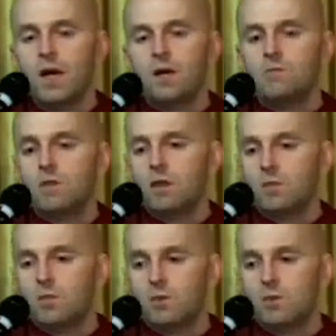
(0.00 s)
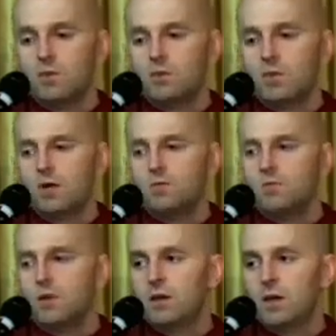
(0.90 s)
I'm very poor, I'm
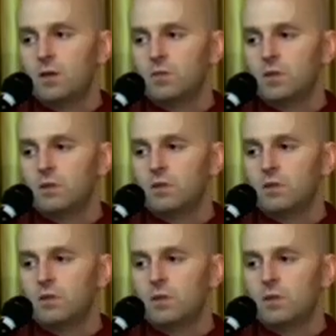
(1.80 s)
very helpless.